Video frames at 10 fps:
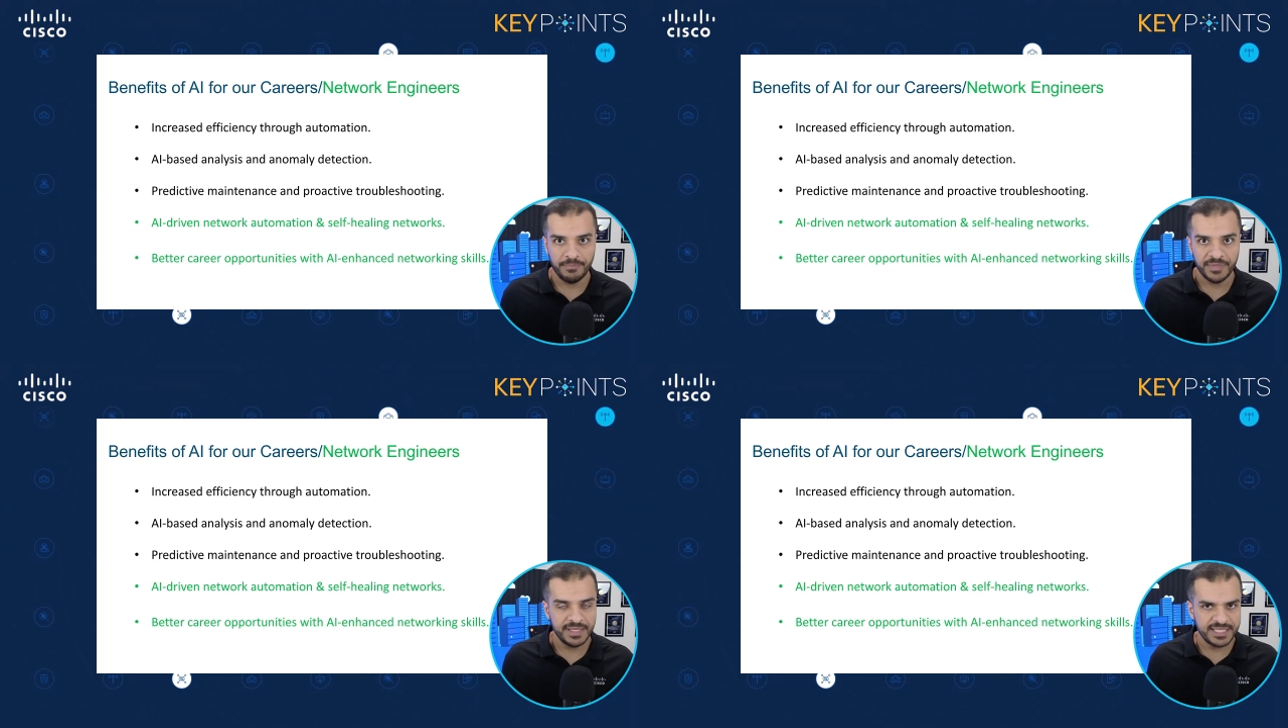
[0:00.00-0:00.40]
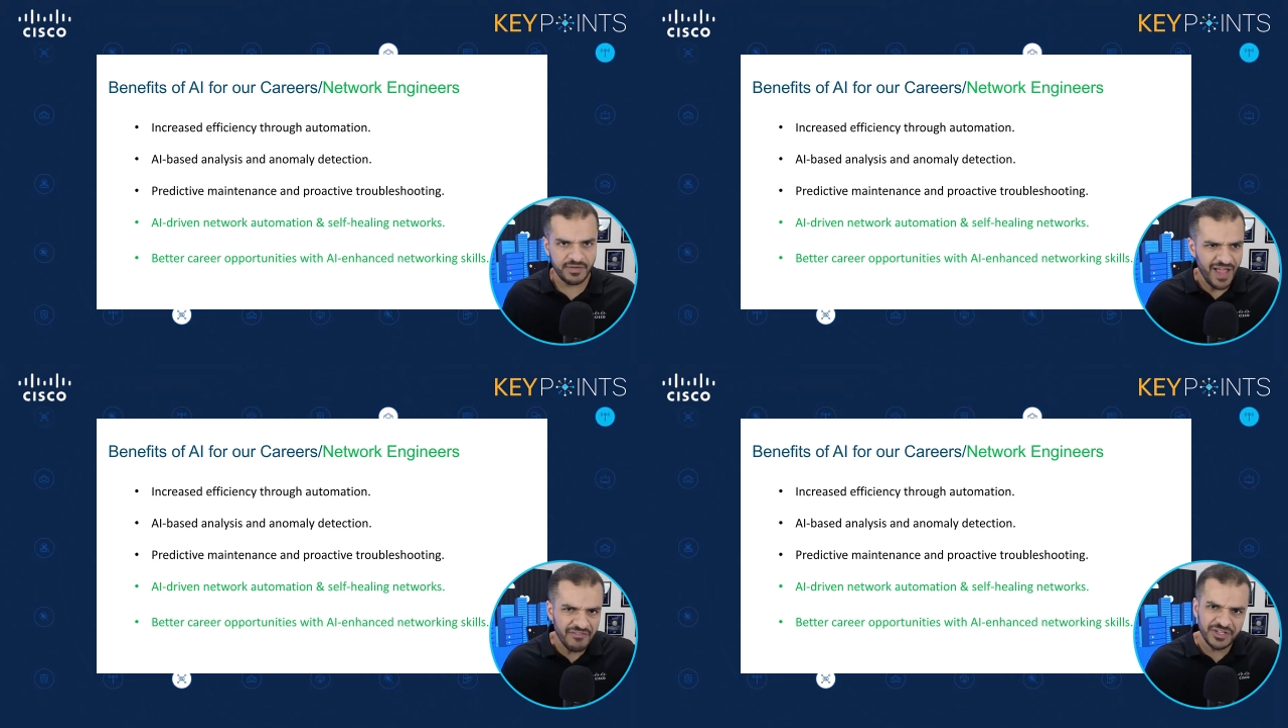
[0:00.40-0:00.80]
Instead of
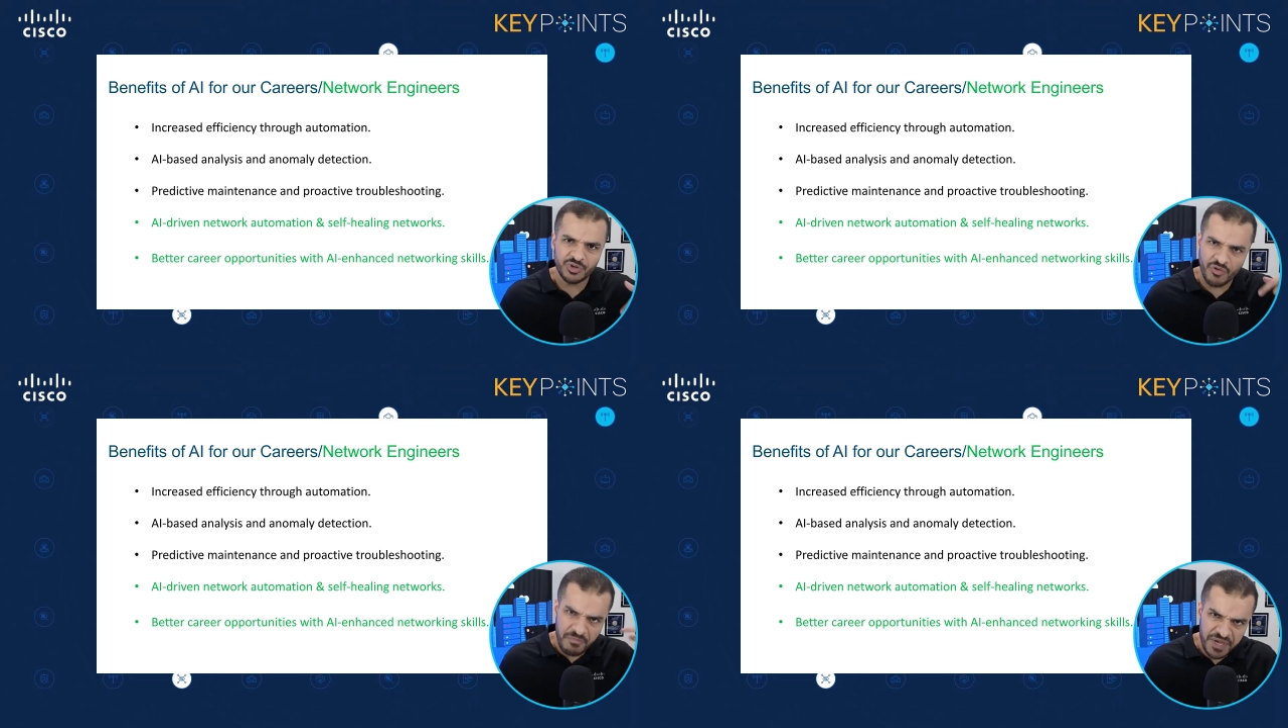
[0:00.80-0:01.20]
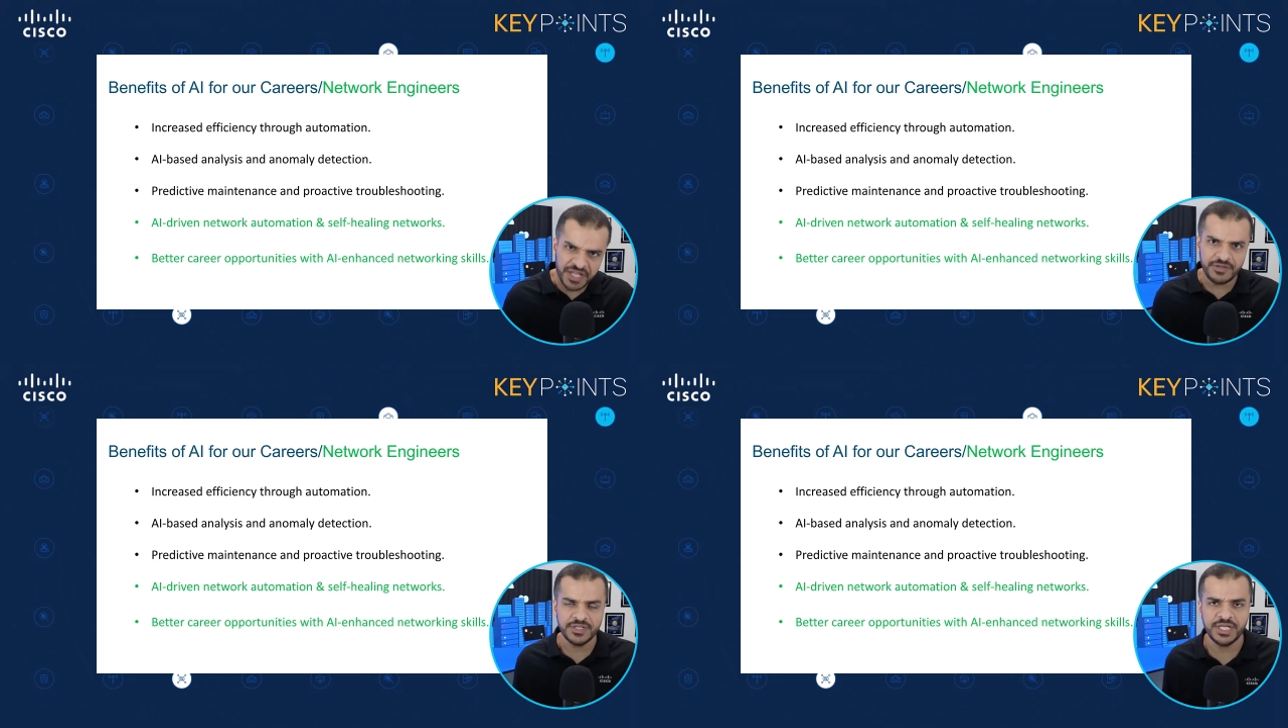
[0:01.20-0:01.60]
having to repeat
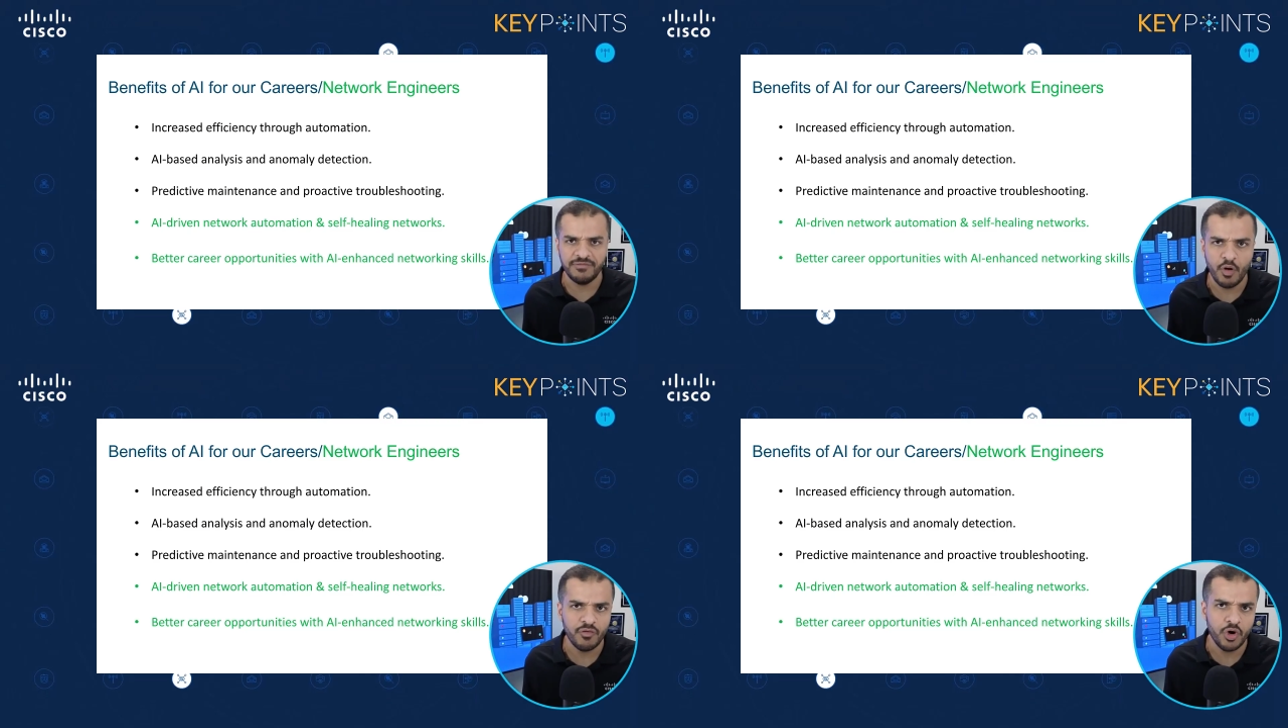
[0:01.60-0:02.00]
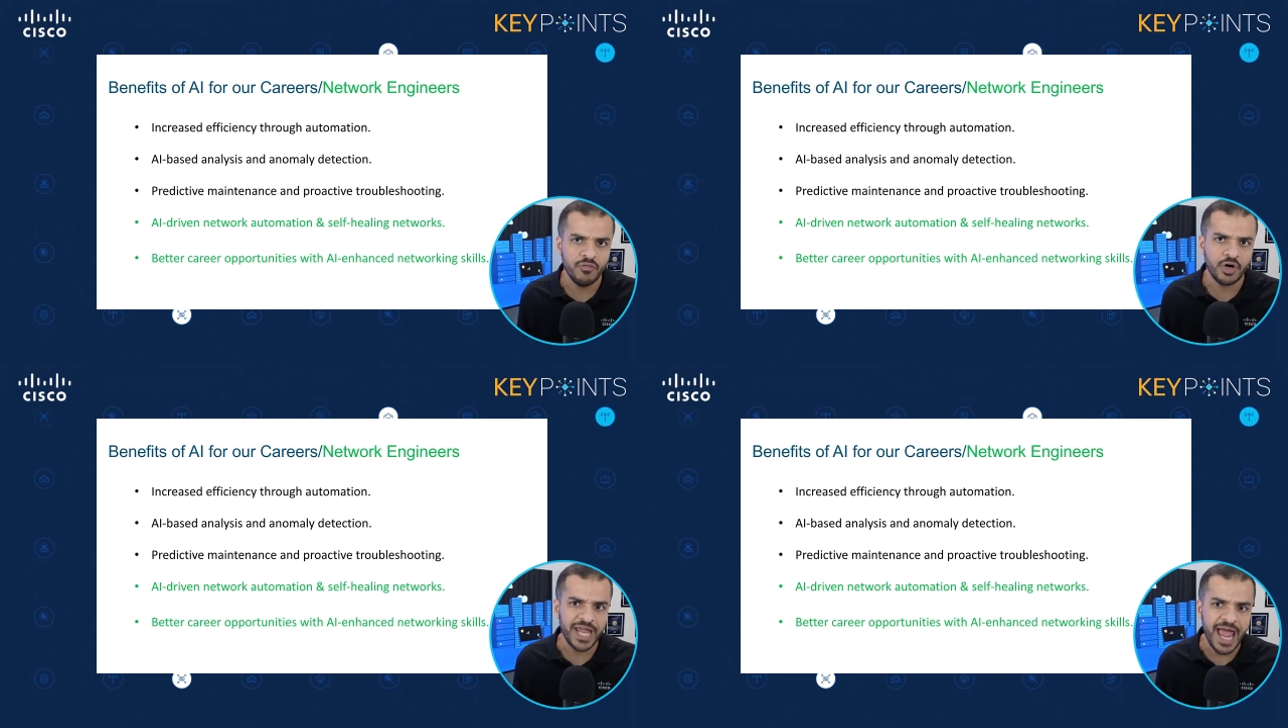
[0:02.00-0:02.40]
yourself over and
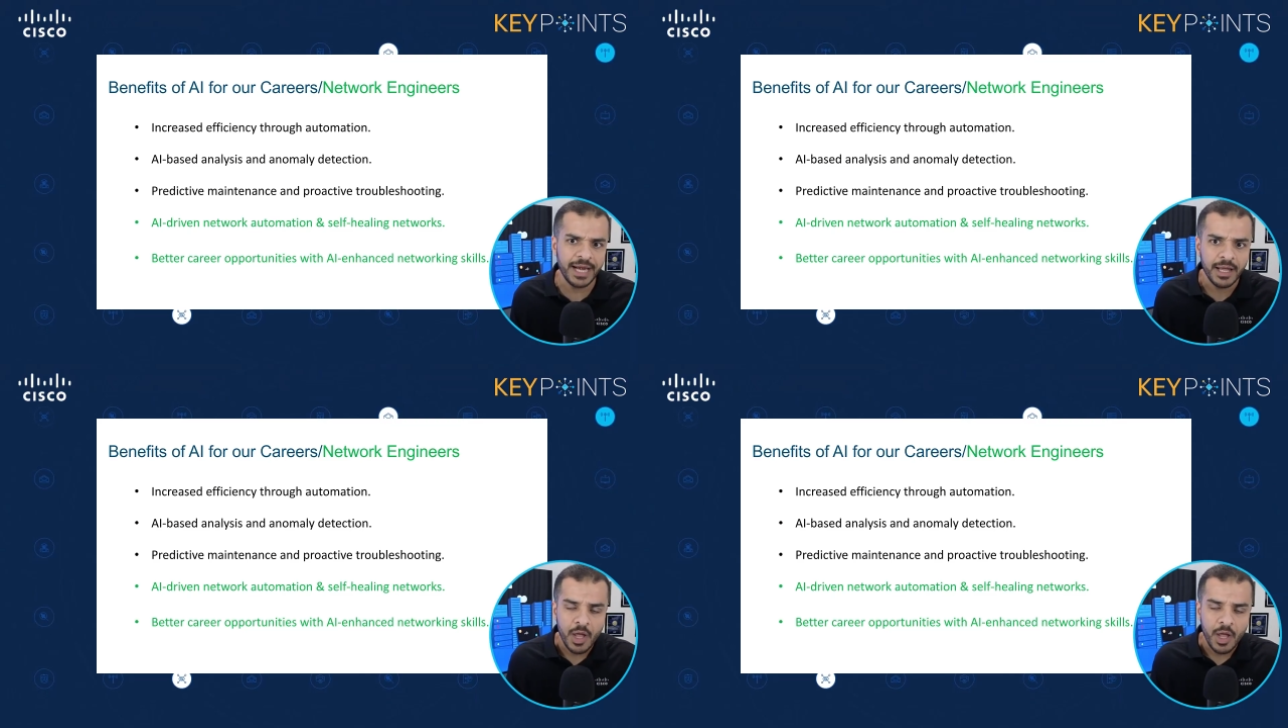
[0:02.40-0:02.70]
over again,